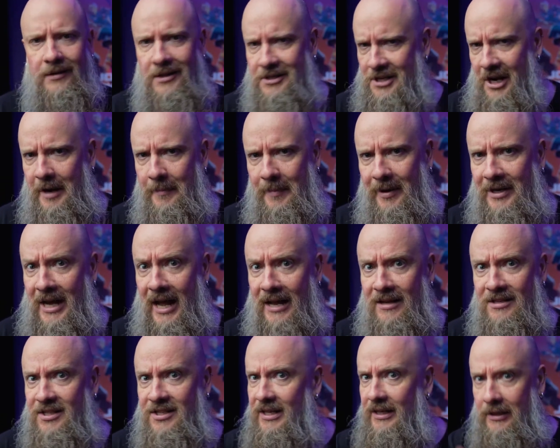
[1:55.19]
Does anybody
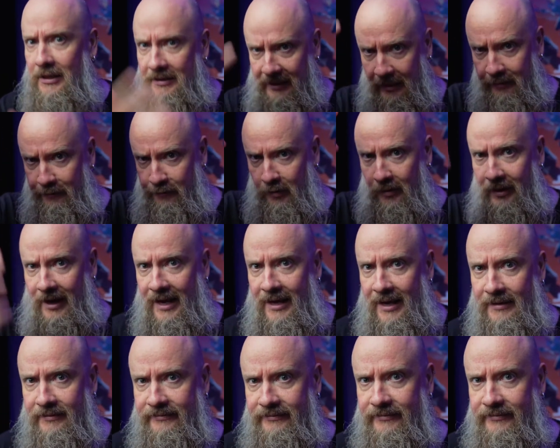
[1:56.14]
else need a tinfoil hat?